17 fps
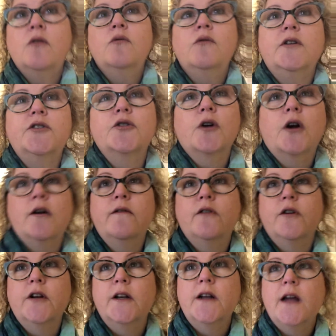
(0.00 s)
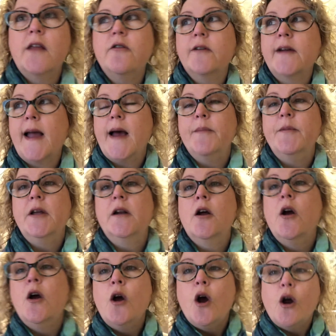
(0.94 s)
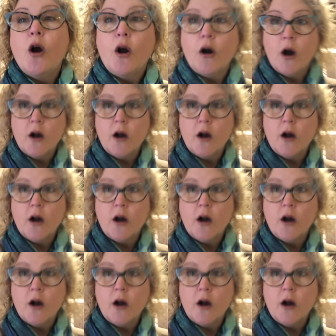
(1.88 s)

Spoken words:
which are over in another cabinet, are